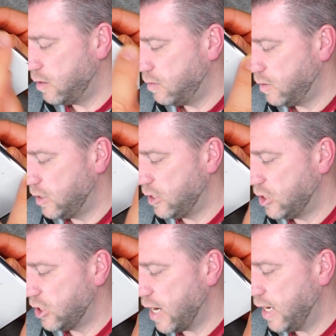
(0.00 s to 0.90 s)
which is
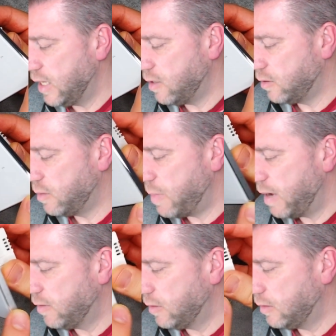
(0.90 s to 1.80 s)
shiny on the
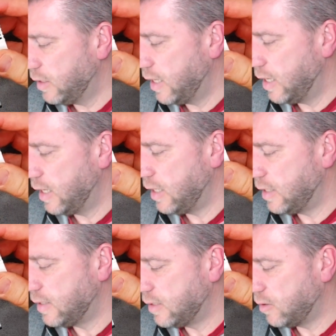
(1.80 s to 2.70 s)
bevel, and
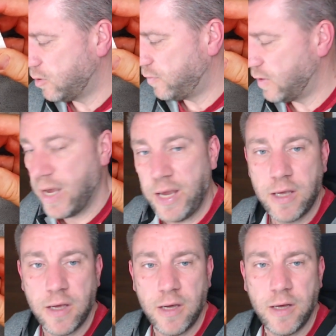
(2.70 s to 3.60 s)
it's sort of
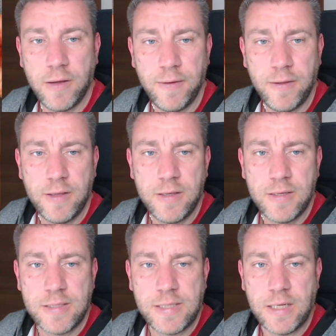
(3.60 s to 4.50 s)
like
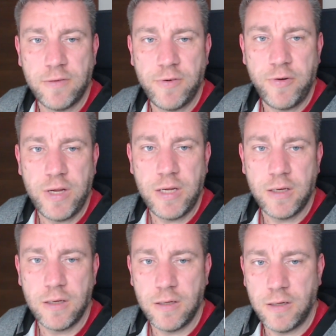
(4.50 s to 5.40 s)
silvery
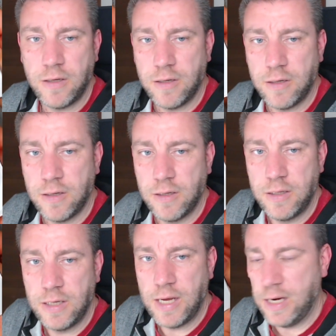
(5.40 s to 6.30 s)

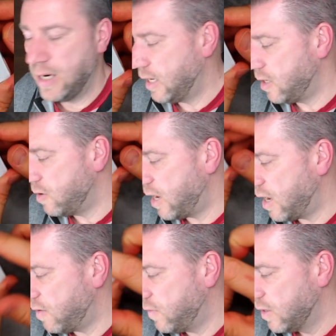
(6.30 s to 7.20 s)
on, and then you
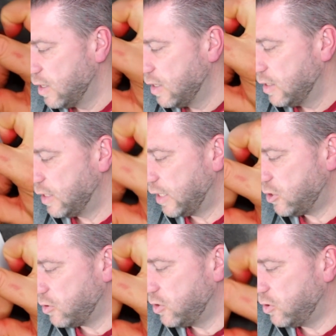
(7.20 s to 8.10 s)
have
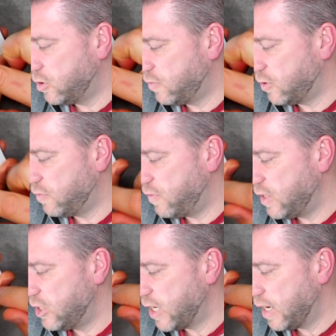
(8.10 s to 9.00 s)
touch controls for the
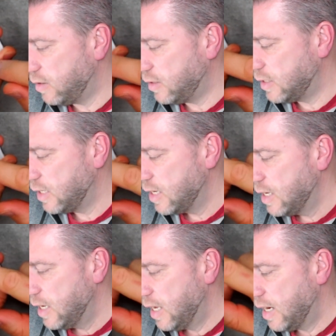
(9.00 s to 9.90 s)
3 channels,
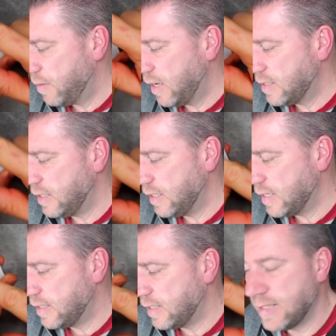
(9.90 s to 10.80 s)
and I'm guessing
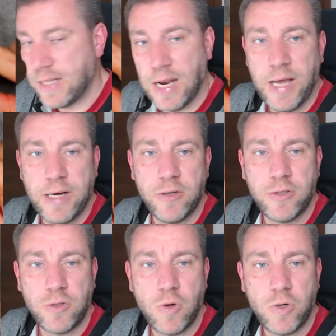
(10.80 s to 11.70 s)
that's the slider
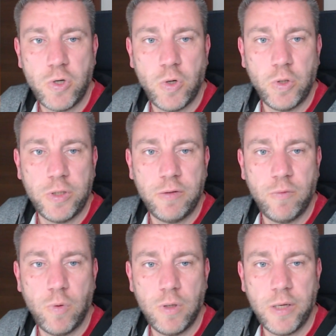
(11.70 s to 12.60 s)
to control
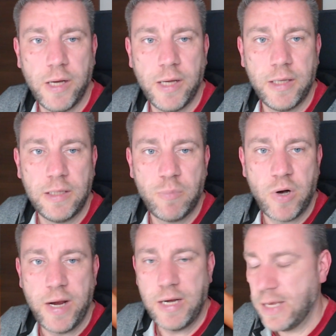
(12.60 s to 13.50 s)
the
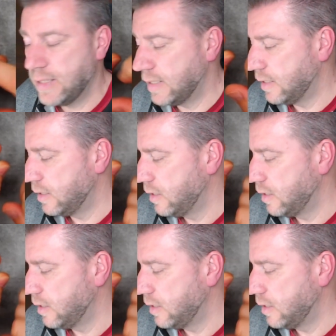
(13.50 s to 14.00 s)
brightness.